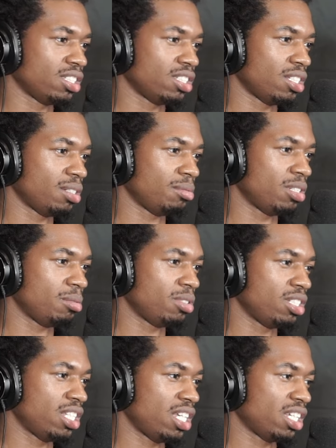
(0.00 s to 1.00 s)
September
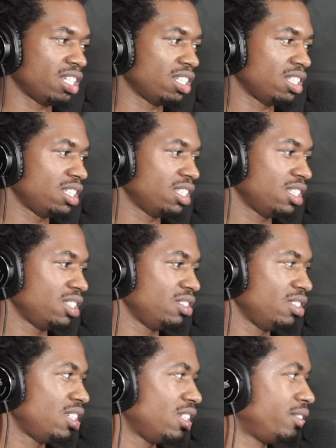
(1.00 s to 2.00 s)
2nd. You
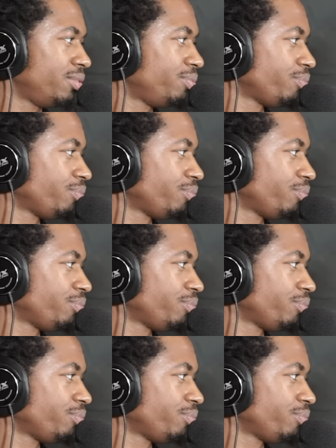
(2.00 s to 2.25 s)
know,